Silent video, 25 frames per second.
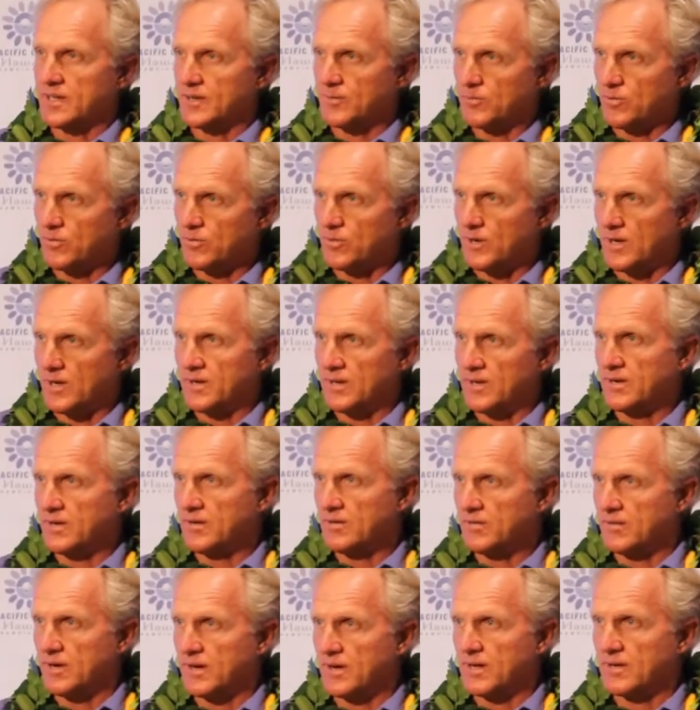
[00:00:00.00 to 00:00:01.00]
number one,
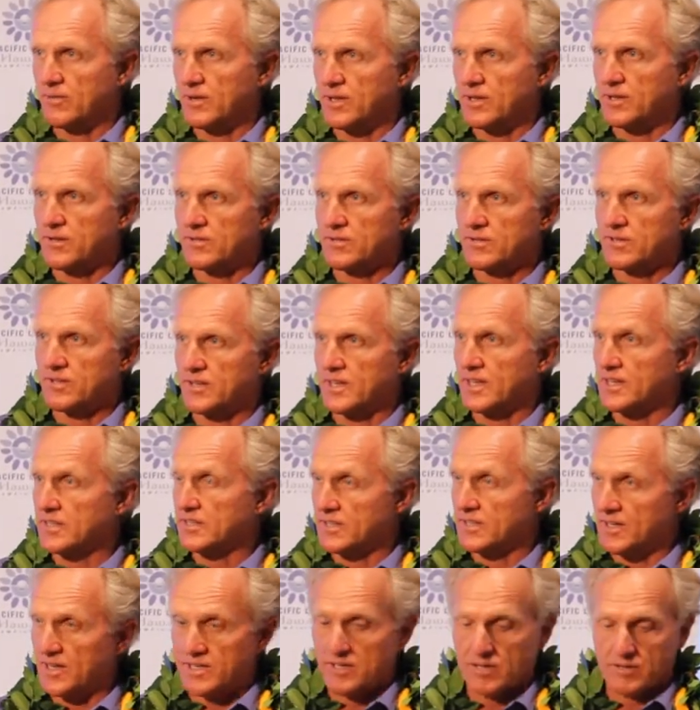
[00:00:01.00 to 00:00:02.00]
right? Whether it's a
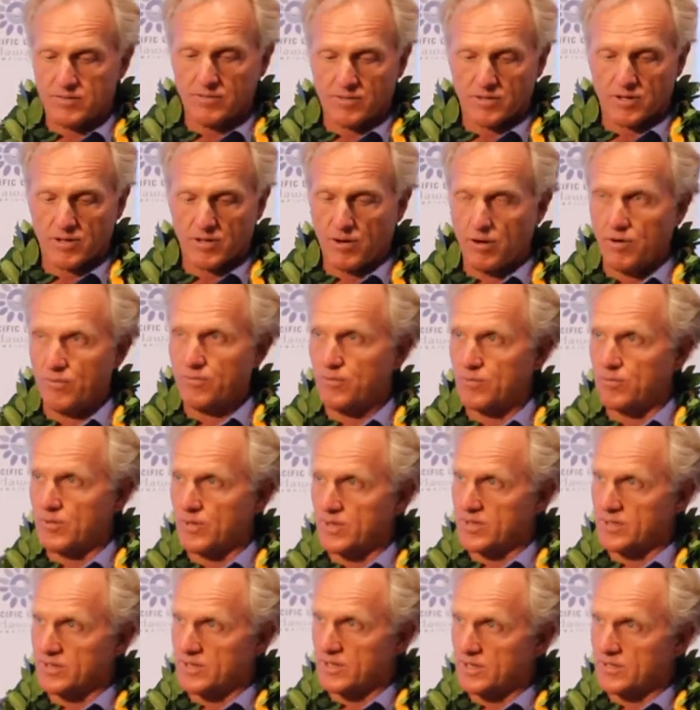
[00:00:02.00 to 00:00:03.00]
destination for golf or
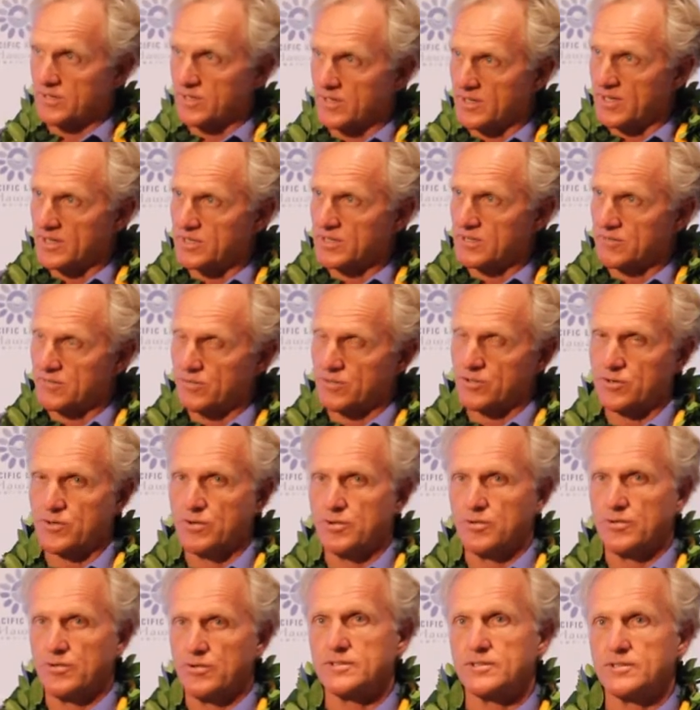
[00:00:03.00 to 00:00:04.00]
whether a destination for
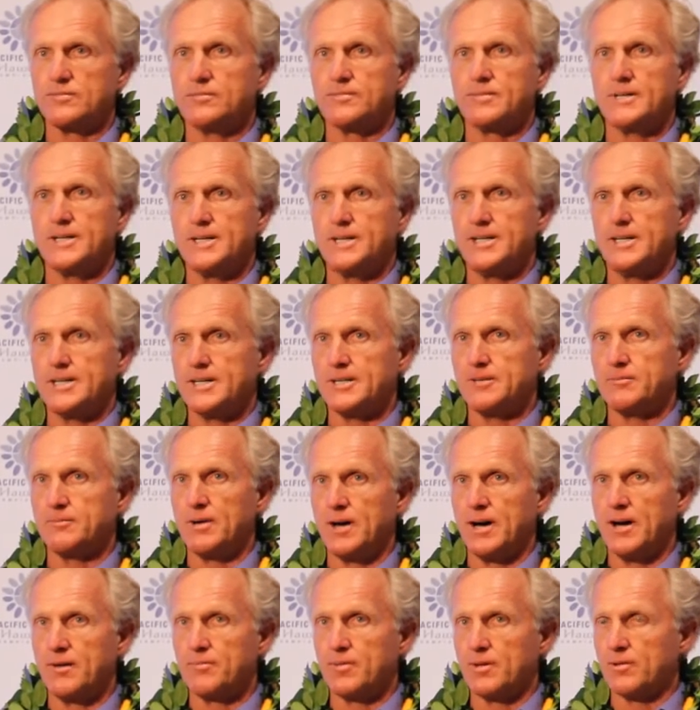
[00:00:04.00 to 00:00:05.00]
tourism.
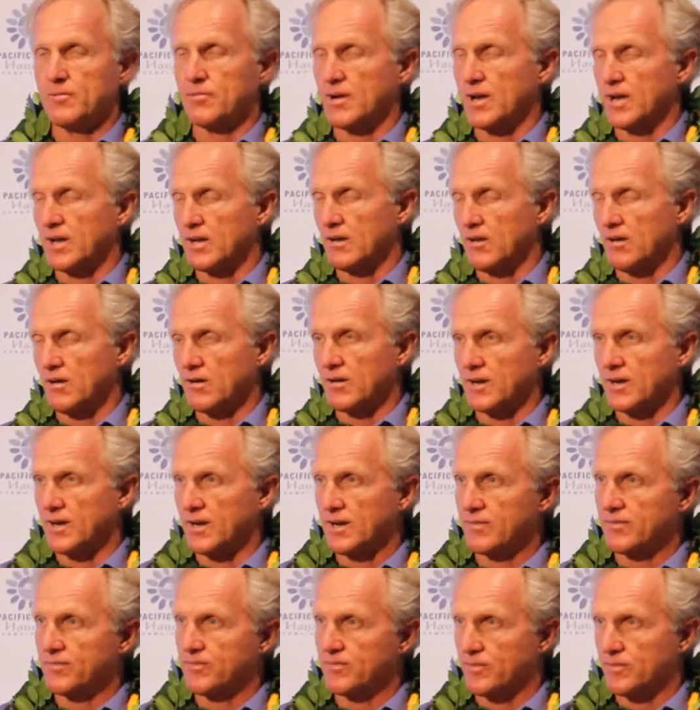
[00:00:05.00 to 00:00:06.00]
I've been around long
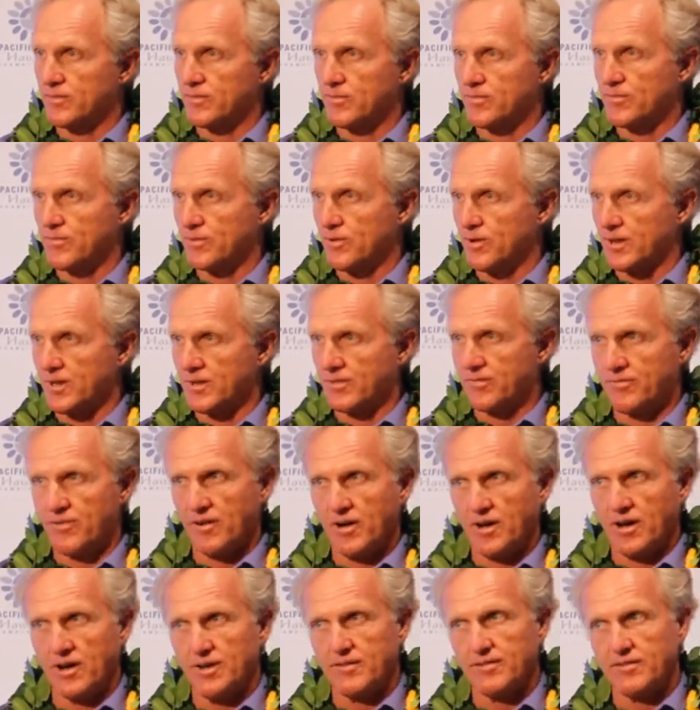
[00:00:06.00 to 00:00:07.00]
enough for
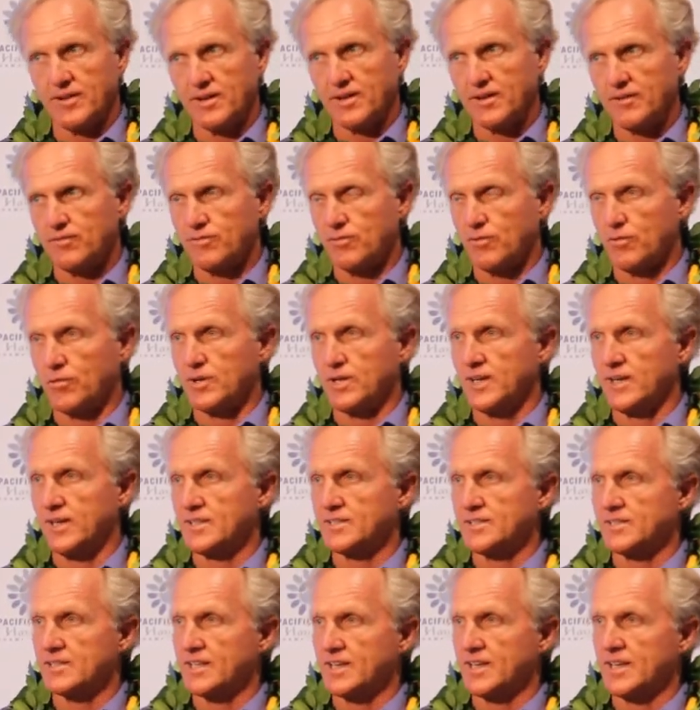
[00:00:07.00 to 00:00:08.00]
35, nearly 40
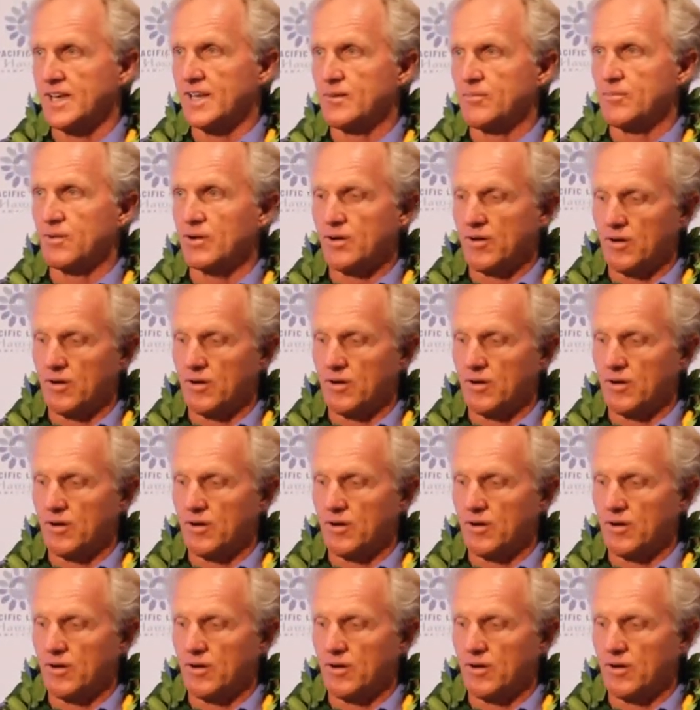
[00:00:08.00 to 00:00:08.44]
years in the game of